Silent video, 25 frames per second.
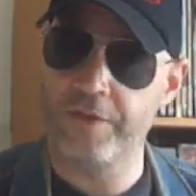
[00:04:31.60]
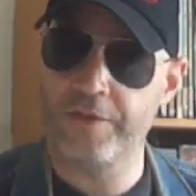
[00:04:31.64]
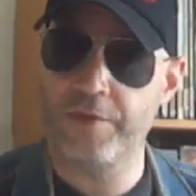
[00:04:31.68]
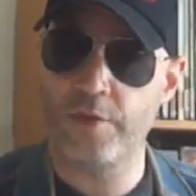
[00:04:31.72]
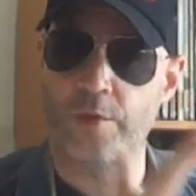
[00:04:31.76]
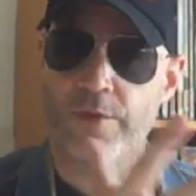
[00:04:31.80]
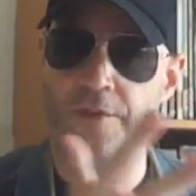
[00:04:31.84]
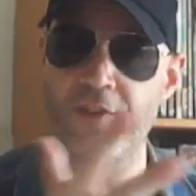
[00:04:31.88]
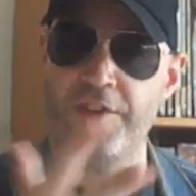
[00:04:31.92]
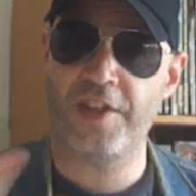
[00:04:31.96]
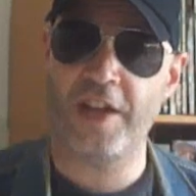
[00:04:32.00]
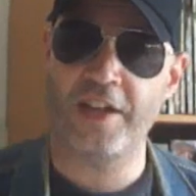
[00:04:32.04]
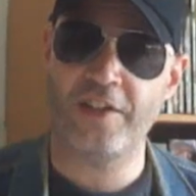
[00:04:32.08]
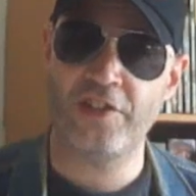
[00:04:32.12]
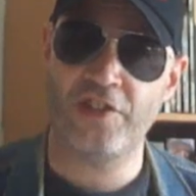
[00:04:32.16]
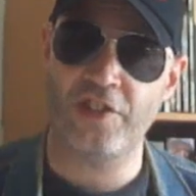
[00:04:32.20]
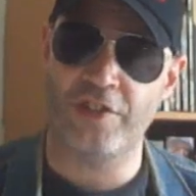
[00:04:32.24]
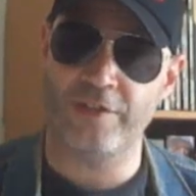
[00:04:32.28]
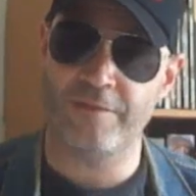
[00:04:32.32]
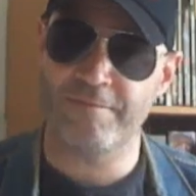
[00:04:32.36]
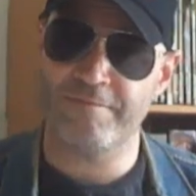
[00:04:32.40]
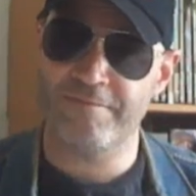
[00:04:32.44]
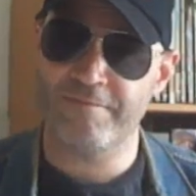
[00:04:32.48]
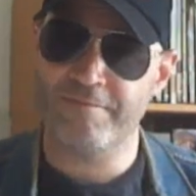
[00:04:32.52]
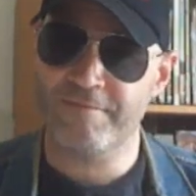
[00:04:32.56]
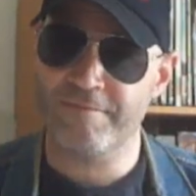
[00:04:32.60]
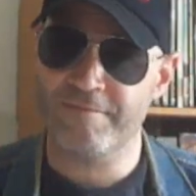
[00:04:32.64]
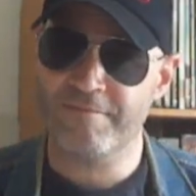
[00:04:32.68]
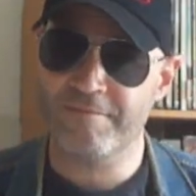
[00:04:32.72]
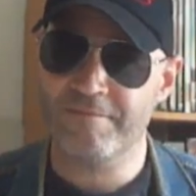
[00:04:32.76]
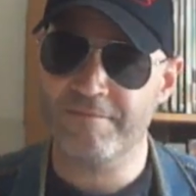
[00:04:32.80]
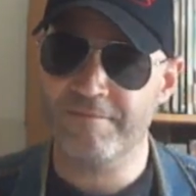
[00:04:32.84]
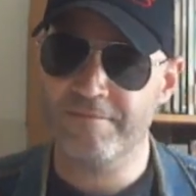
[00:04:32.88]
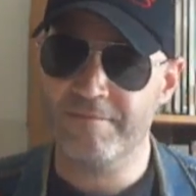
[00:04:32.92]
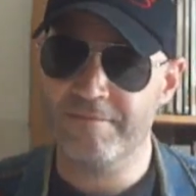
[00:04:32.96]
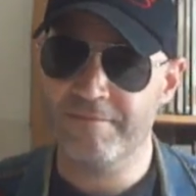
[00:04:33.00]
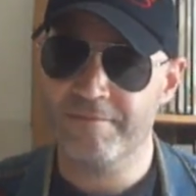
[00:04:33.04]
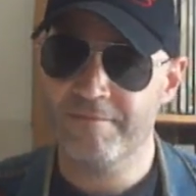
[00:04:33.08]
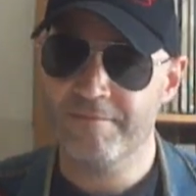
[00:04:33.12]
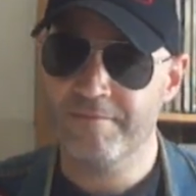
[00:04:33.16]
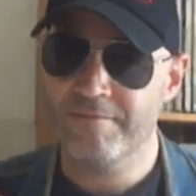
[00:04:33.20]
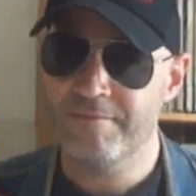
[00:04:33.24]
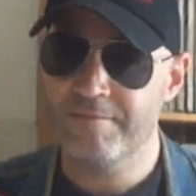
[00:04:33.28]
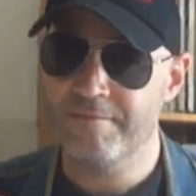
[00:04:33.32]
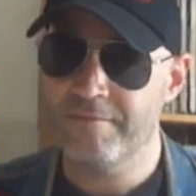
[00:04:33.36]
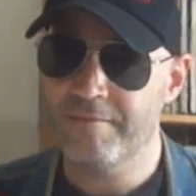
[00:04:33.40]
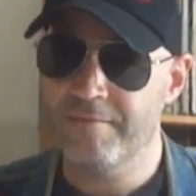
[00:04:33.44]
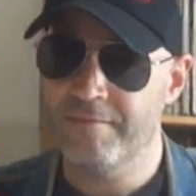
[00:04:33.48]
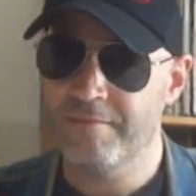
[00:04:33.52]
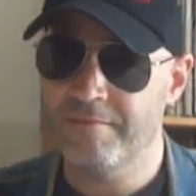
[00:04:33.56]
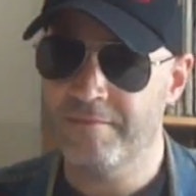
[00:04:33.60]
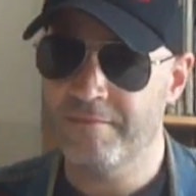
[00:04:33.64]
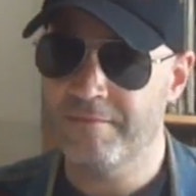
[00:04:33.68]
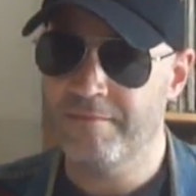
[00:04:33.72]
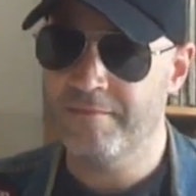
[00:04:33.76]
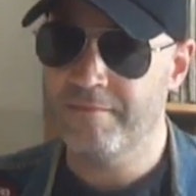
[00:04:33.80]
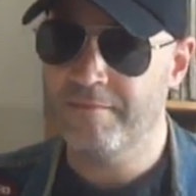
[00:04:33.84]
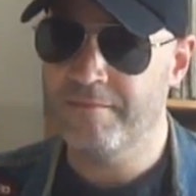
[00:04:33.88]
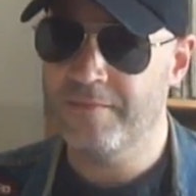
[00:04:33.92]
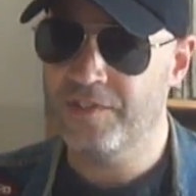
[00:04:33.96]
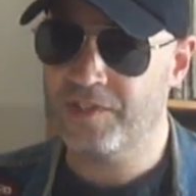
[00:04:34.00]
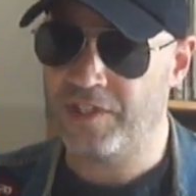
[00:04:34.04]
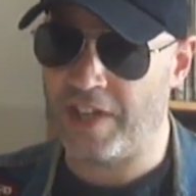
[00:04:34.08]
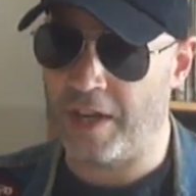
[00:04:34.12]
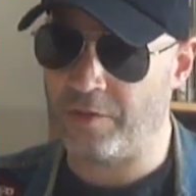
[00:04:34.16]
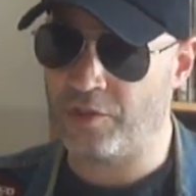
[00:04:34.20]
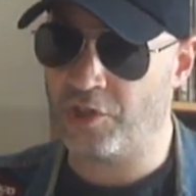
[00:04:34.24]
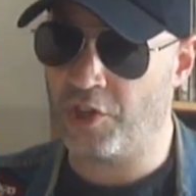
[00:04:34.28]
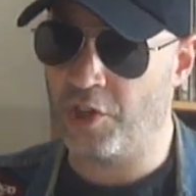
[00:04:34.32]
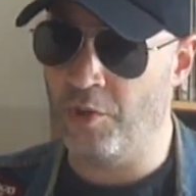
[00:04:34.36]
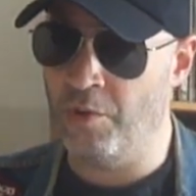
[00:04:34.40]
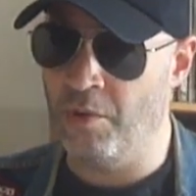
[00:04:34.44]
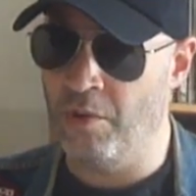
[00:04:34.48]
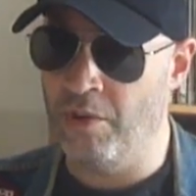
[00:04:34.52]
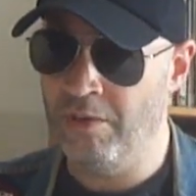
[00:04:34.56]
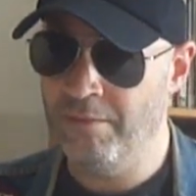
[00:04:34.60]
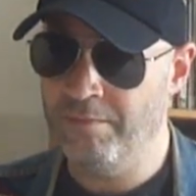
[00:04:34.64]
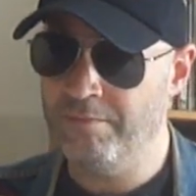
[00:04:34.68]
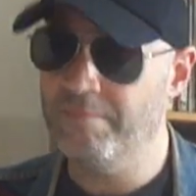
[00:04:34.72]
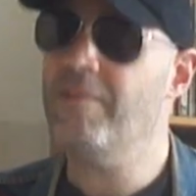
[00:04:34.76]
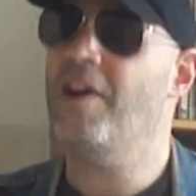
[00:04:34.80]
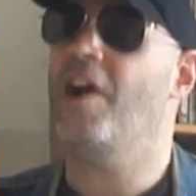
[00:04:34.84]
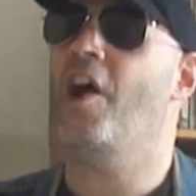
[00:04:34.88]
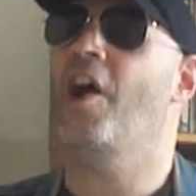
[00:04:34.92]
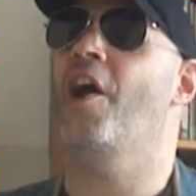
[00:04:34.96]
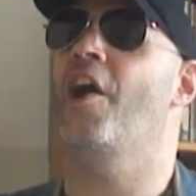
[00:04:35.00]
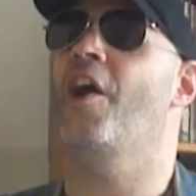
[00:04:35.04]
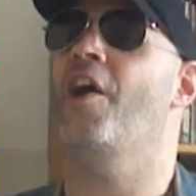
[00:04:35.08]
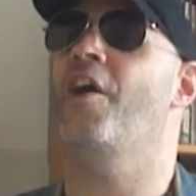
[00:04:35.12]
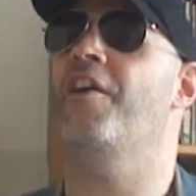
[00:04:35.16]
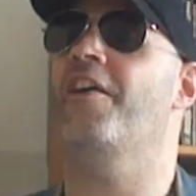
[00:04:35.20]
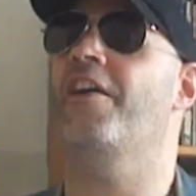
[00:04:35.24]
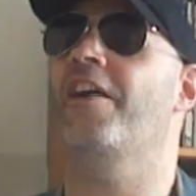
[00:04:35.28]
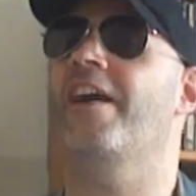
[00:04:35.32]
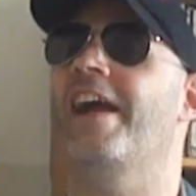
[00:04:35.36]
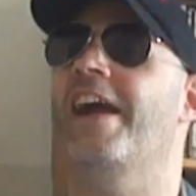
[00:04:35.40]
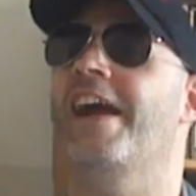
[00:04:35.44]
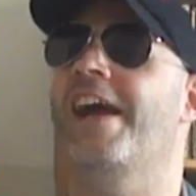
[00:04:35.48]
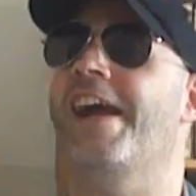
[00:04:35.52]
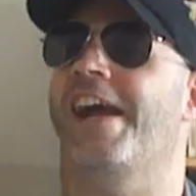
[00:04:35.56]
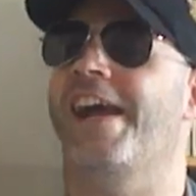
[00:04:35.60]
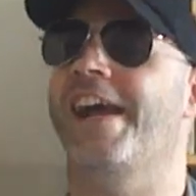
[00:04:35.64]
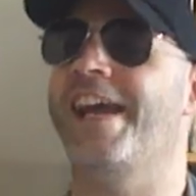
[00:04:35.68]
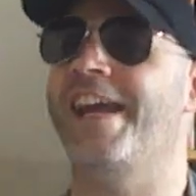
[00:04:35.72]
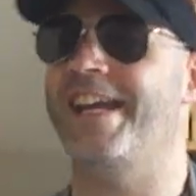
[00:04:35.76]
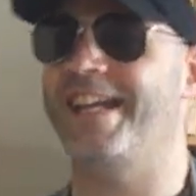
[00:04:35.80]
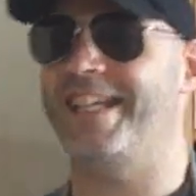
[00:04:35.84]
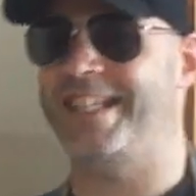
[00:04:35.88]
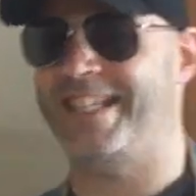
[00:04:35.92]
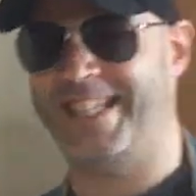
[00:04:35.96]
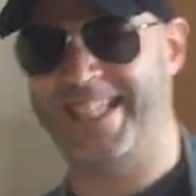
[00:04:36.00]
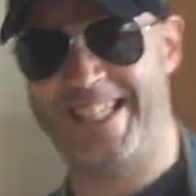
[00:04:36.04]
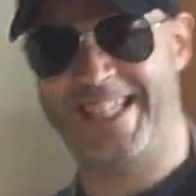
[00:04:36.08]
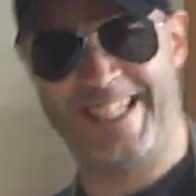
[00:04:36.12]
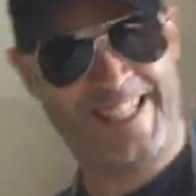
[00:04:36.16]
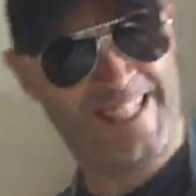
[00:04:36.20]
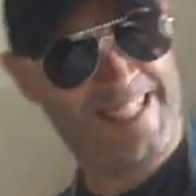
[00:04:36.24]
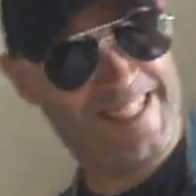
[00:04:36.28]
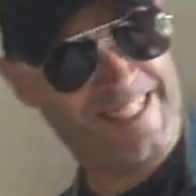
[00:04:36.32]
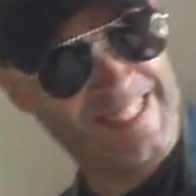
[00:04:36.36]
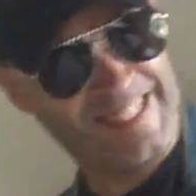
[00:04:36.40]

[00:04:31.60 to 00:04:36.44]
through the dungeon. Sounds cool? Alright.